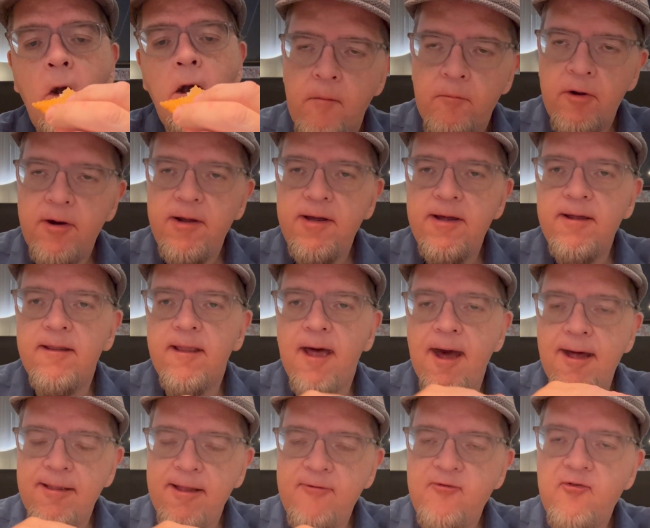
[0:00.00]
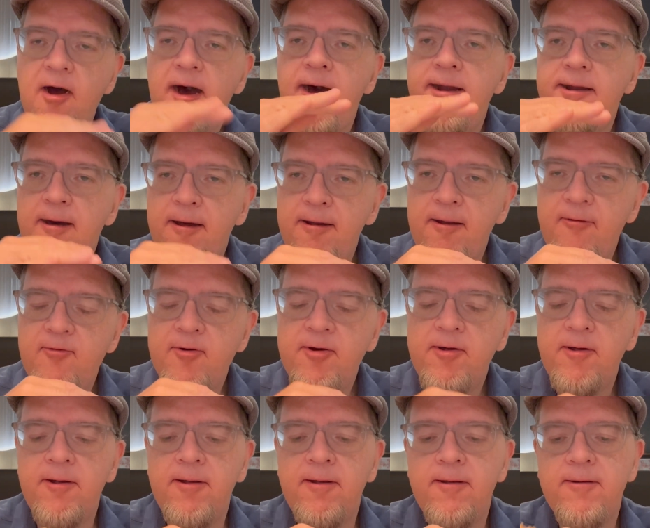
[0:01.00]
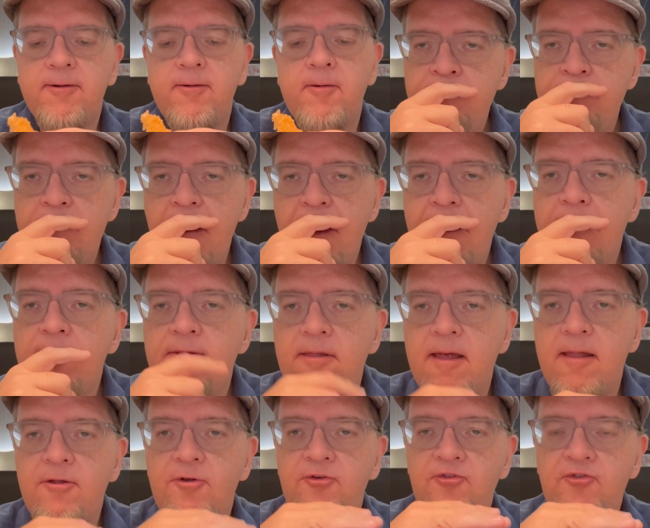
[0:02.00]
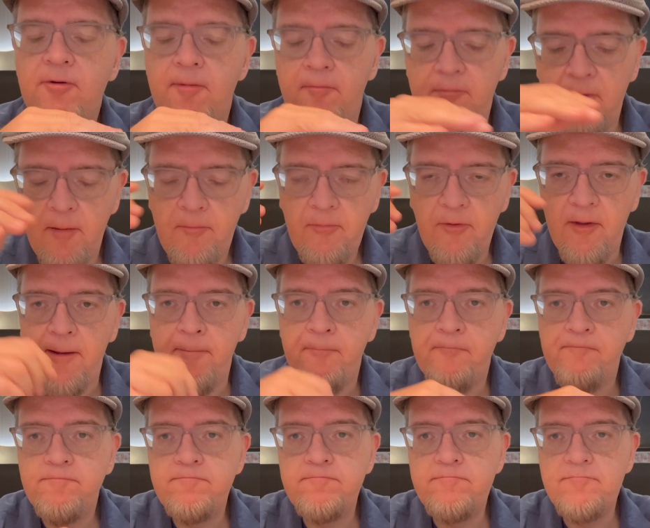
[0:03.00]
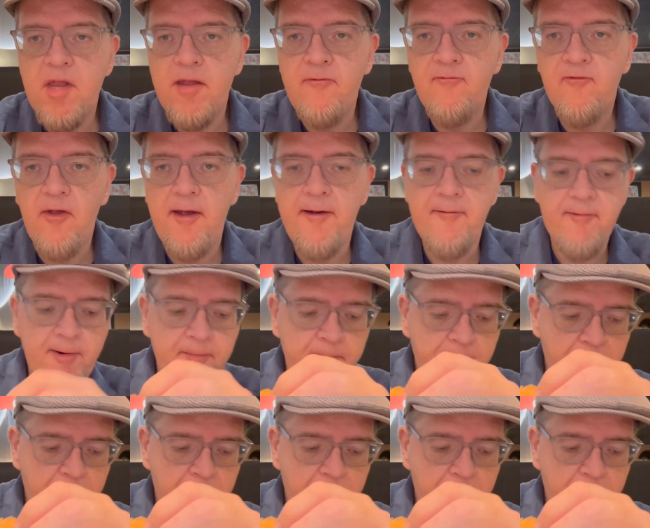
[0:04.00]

Pretty good, lightly fried, not overcooked. Better than the shrimp dumpling in flavor.